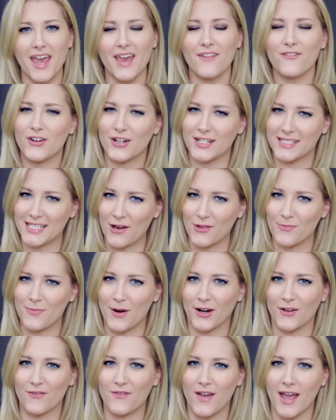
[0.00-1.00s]
If you're a South
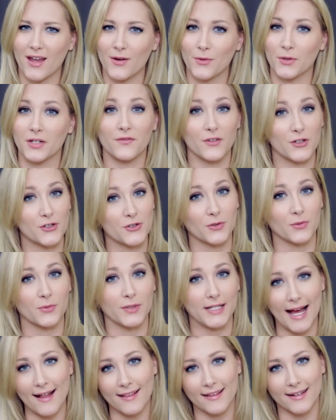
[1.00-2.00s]
Park fan or a virtual
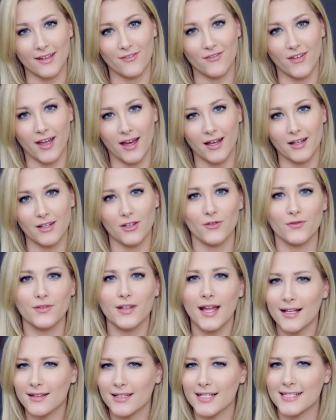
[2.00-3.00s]
reality fan, you've
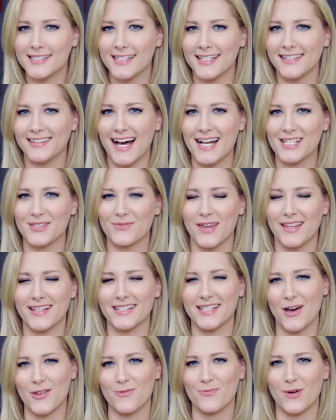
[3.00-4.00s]
likely seen last
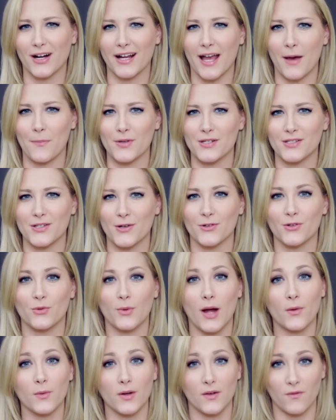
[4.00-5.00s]
week's South Park episode
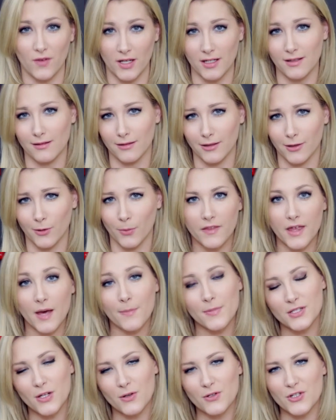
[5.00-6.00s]
Grounded Vindaloo. The
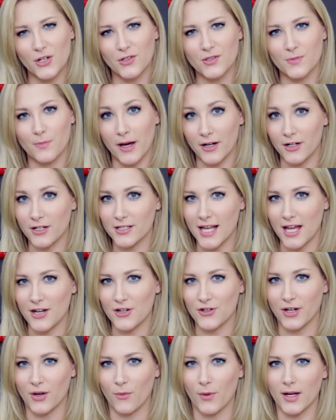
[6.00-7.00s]
episode shows Butters
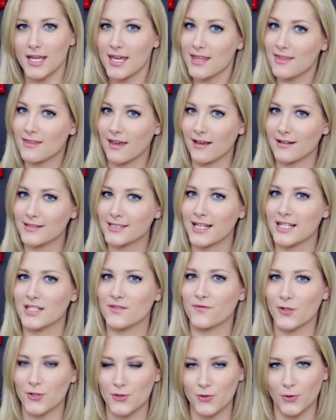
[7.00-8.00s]
entering what he thinks
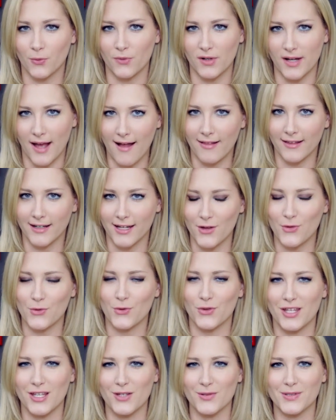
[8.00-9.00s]
is virtual reality
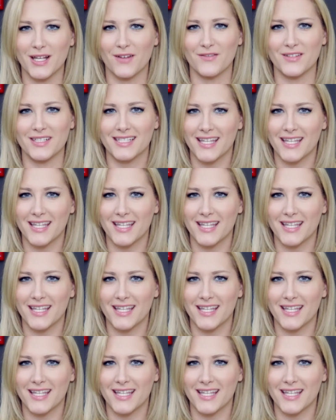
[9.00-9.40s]
through the use of a